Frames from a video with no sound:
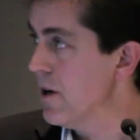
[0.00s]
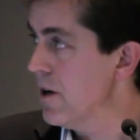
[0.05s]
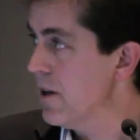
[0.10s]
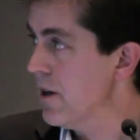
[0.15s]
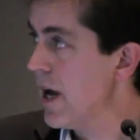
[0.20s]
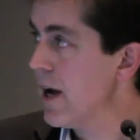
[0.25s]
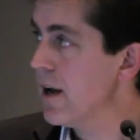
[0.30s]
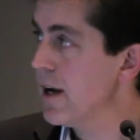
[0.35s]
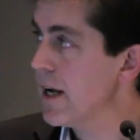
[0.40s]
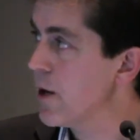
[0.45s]

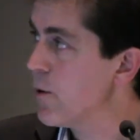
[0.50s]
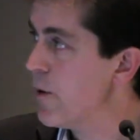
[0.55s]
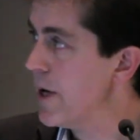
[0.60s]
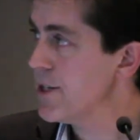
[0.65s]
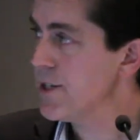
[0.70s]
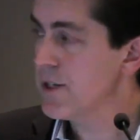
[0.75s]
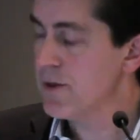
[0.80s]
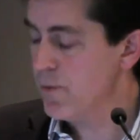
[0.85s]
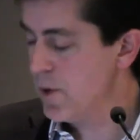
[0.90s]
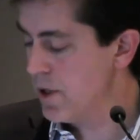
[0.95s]
The only
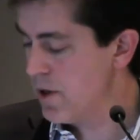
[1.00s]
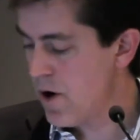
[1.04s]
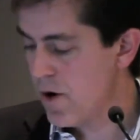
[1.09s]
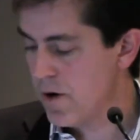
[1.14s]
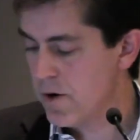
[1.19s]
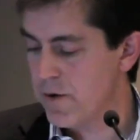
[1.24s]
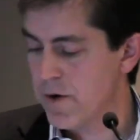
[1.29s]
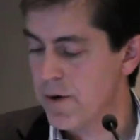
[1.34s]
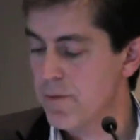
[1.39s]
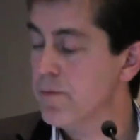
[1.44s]
question with
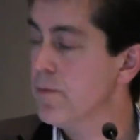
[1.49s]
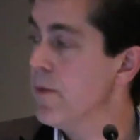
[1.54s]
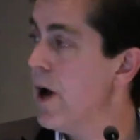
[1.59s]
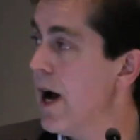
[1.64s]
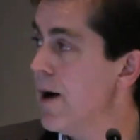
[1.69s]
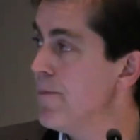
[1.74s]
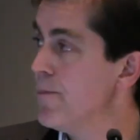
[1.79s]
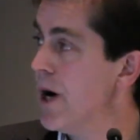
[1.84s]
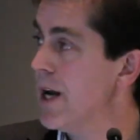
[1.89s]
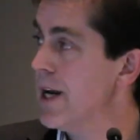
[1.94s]
cochlear
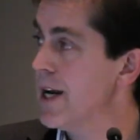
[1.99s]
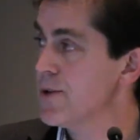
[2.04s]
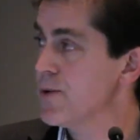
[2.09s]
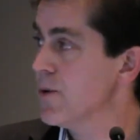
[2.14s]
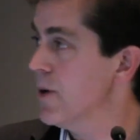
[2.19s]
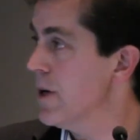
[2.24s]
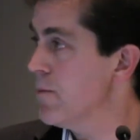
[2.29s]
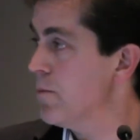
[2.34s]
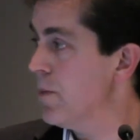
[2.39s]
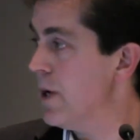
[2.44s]

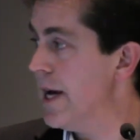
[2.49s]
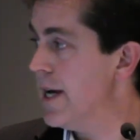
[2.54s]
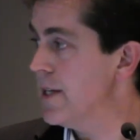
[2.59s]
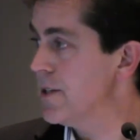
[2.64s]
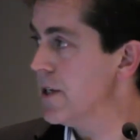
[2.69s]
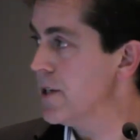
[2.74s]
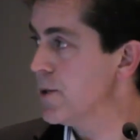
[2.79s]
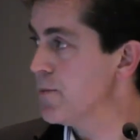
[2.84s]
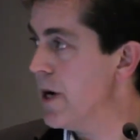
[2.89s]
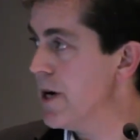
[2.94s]
bilateral implants,
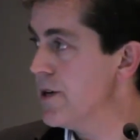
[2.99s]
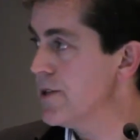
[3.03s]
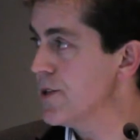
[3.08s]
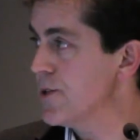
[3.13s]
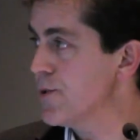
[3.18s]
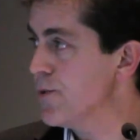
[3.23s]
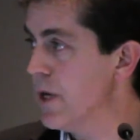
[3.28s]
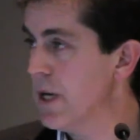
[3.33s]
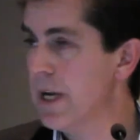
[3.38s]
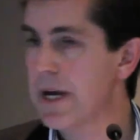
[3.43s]
I suppose,
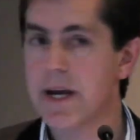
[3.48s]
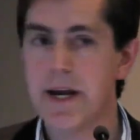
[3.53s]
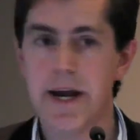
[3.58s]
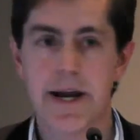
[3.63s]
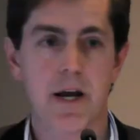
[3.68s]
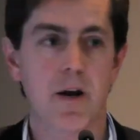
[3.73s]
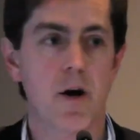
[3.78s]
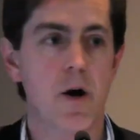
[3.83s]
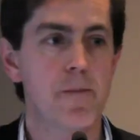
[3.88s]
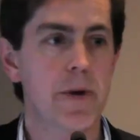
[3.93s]
is really an
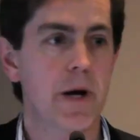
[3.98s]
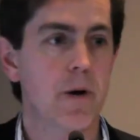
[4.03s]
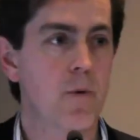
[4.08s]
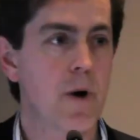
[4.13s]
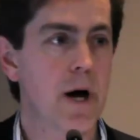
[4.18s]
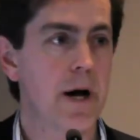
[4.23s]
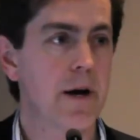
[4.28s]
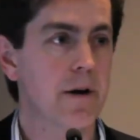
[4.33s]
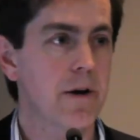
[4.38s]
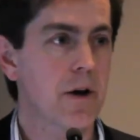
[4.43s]
economic
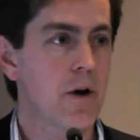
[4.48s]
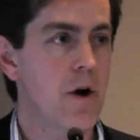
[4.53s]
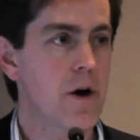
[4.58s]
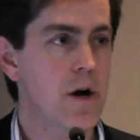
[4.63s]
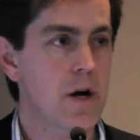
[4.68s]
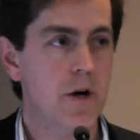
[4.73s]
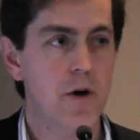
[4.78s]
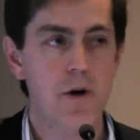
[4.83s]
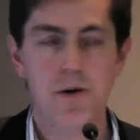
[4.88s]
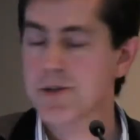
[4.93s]
one,
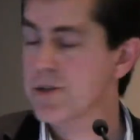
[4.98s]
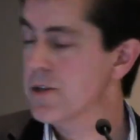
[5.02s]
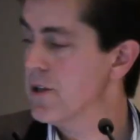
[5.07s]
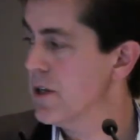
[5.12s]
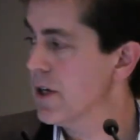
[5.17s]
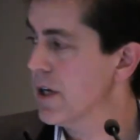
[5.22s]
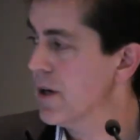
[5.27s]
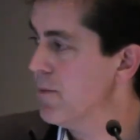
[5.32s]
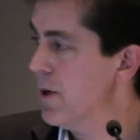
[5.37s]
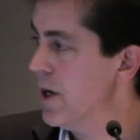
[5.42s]
a cost to
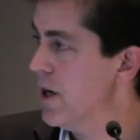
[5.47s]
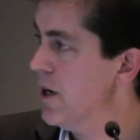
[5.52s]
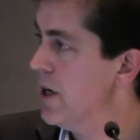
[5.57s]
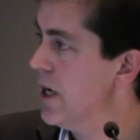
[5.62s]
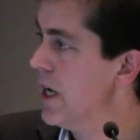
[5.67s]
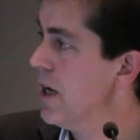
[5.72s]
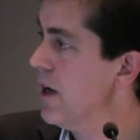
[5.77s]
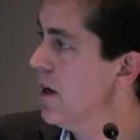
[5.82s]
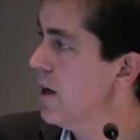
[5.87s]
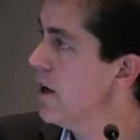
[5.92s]
the
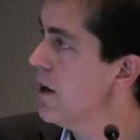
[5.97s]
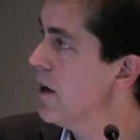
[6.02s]
community.